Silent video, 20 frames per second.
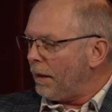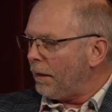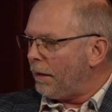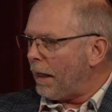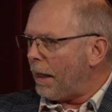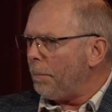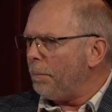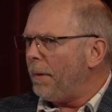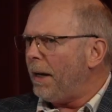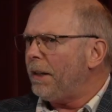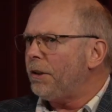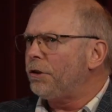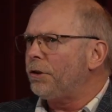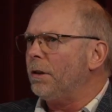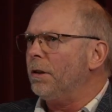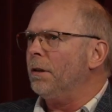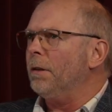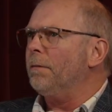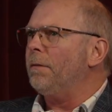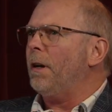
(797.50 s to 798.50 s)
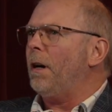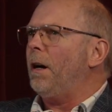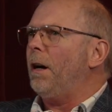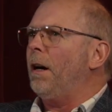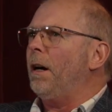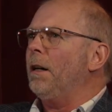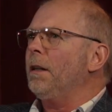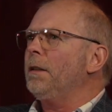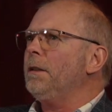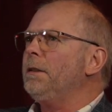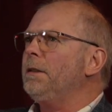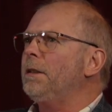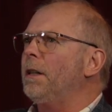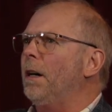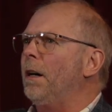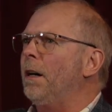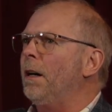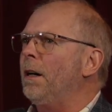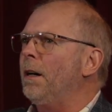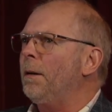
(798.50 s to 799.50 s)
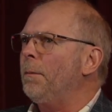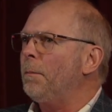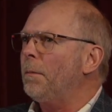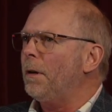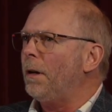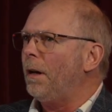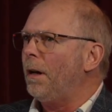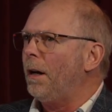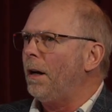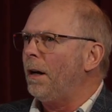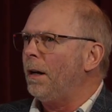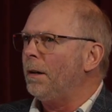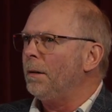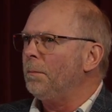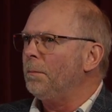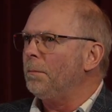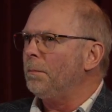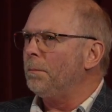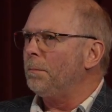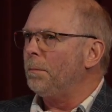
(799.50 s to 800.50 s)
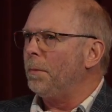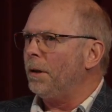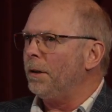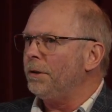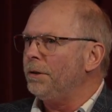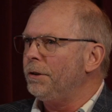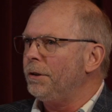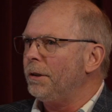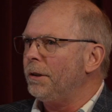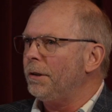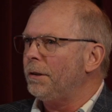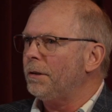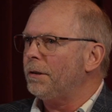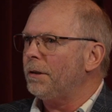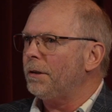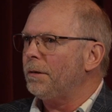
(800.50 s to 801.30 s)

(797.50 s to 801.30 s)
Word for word: That mantra of on time, on budget